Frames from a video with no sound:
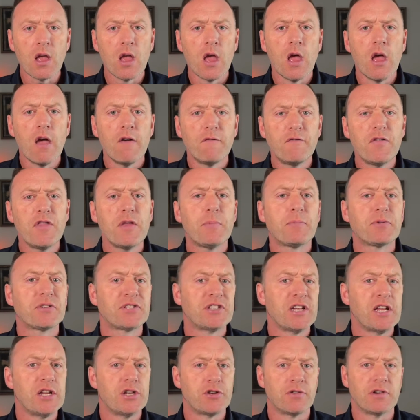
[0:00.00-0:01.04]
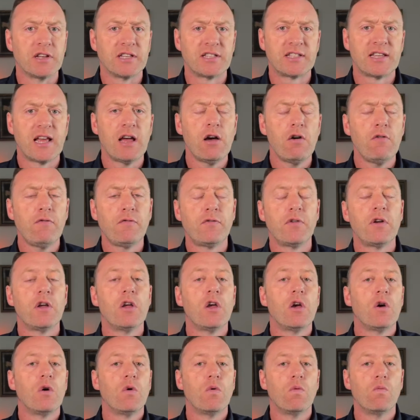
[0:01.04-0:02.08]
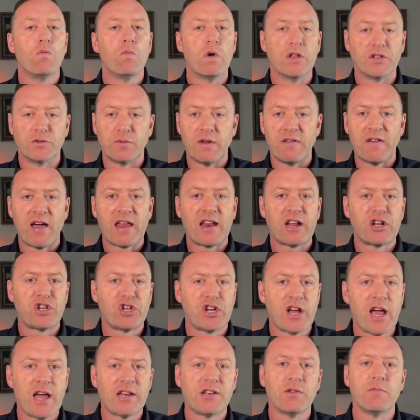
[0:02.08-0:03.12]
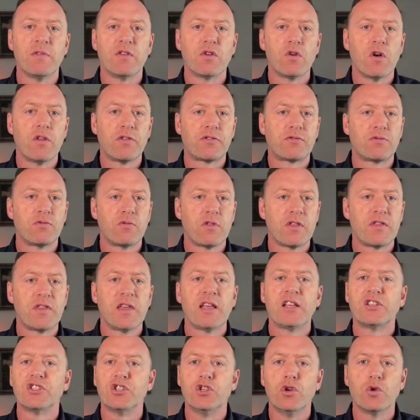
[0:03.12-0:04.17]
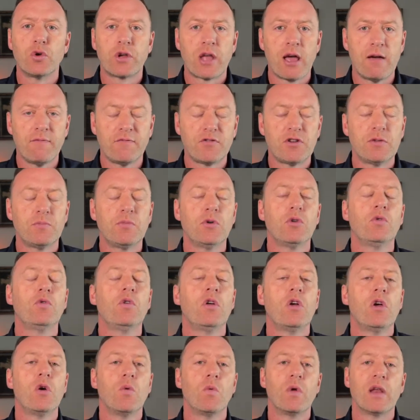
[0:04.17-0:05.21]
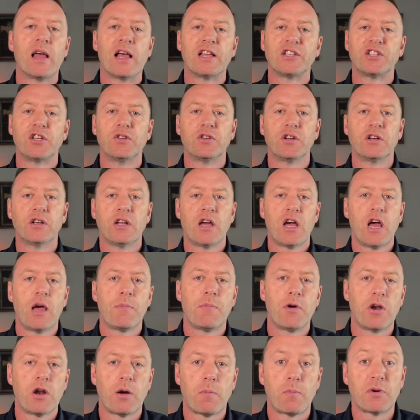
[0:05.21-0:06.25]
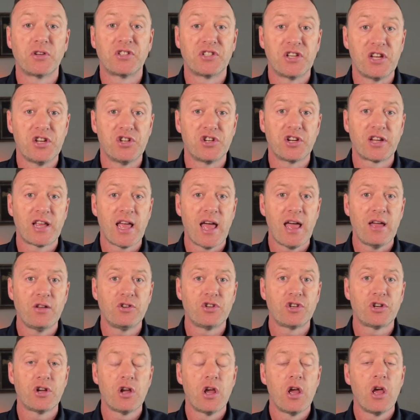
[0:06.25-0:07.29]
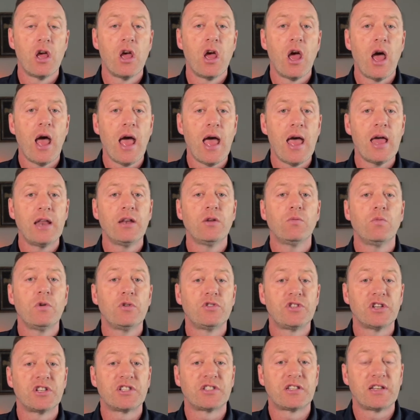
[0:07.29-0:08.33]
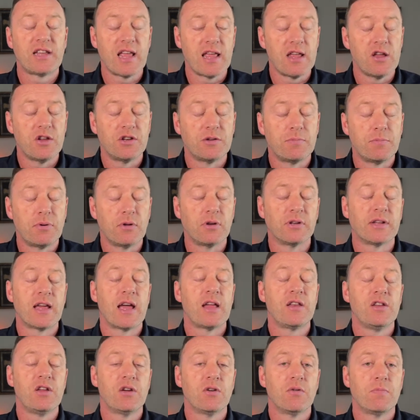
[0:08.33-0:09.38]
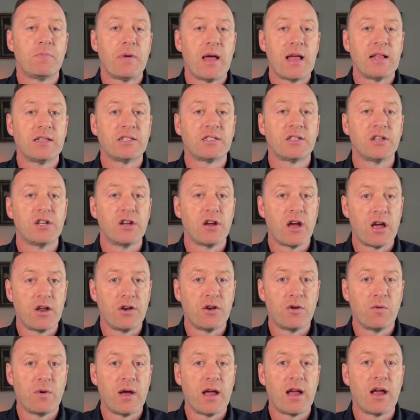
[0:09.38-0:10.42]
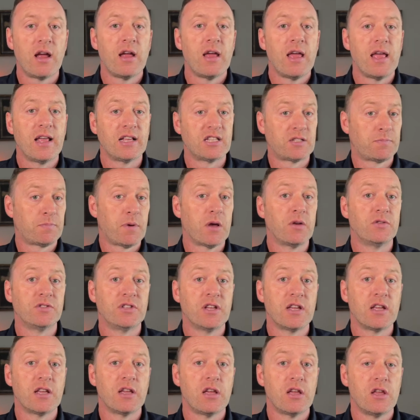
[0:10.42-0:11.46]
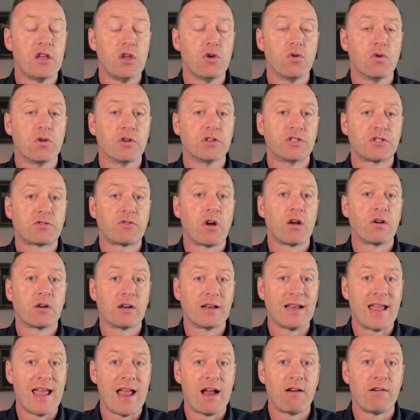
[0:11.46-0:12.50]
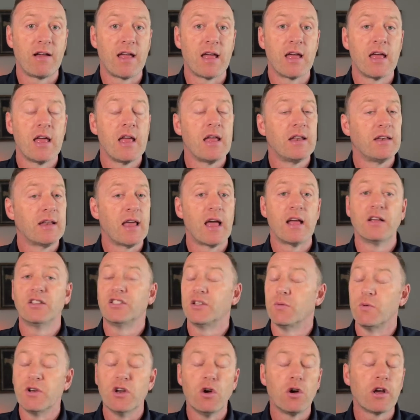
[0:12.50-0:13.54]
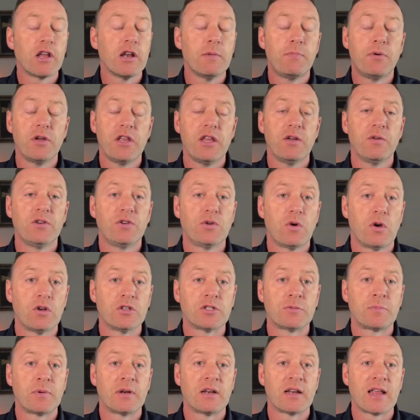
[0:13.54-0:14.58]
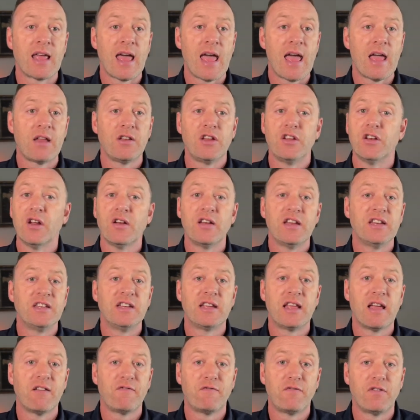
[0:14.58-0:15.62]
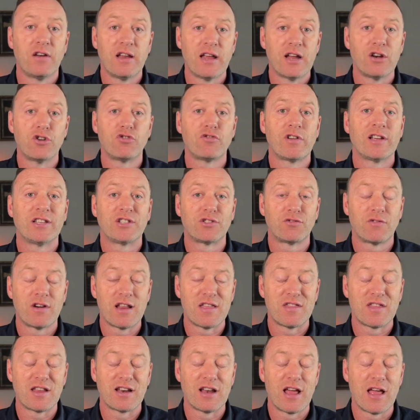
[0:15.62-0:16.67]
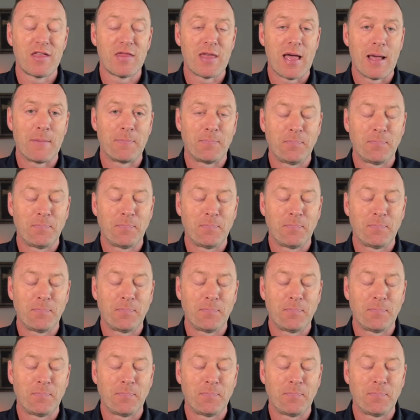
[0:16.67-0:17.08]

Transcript: For the procedure itself, once we've had our chat and we've gone through all the things and you're comfortable, we'll ask you to lie up on our procedure couch and we'll just get you to pull down your pants and your underwear, exposing your scrotal area. Now, so we're not going to put you into a hospital gown. You don't need to get fully undressed or anything like that.